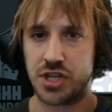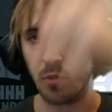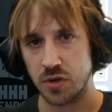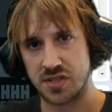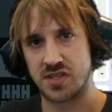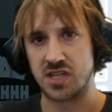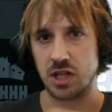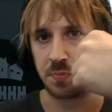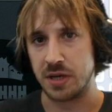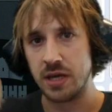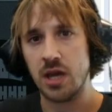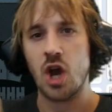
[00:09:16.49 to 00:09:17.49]
It will still
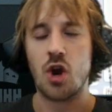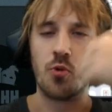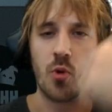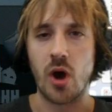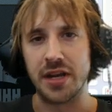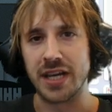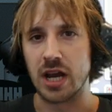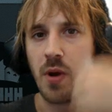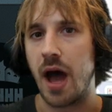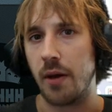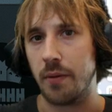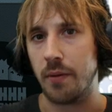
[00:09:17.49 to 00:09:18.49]
be running
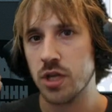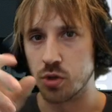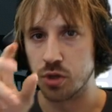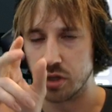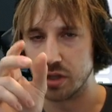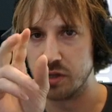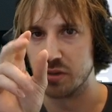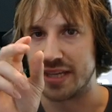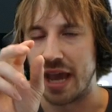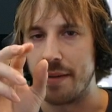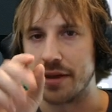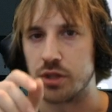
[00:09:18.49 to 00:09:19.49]
around. So your little
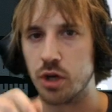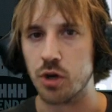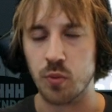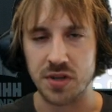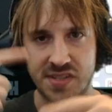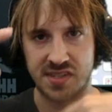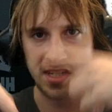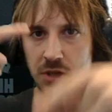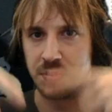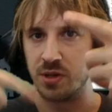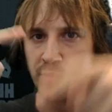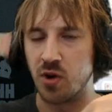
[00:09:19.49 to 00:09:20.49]
character will still
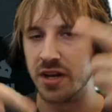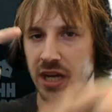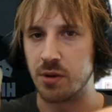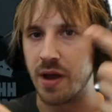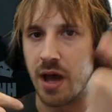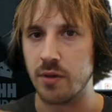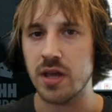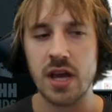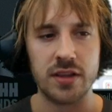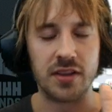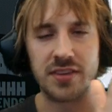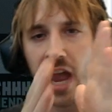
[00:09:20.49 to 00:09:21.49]
be running around.
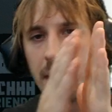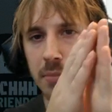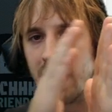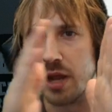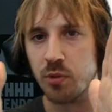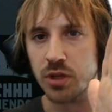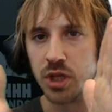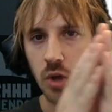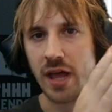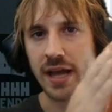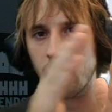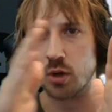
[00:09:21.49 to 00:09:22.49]
The timeline will go
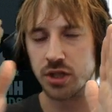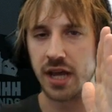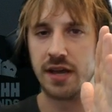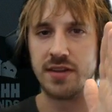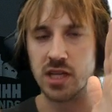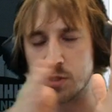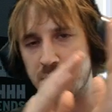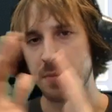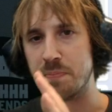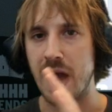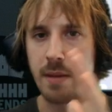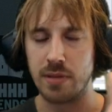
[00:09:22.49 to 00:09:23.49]
like, okay, this
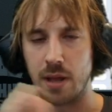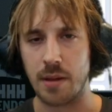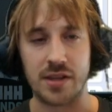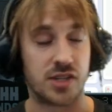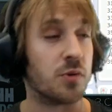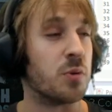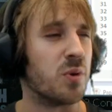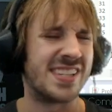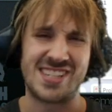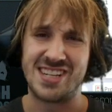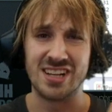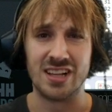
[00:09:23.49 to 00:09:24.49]
bitmap, blah, blah. So it was
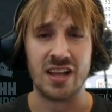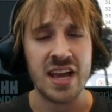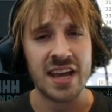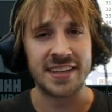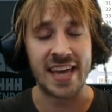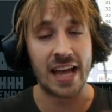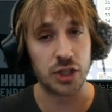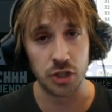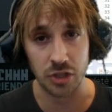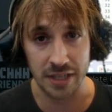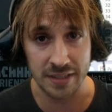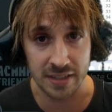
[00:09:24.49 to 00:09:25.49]
still
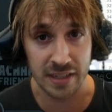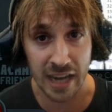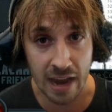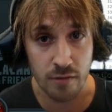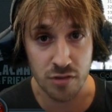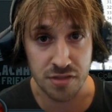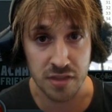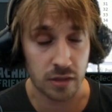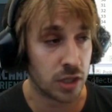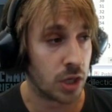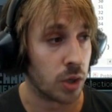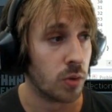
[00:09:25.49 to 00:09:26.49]
calculating everything,
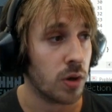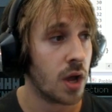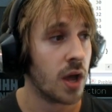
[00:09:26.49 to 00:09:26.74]
you know?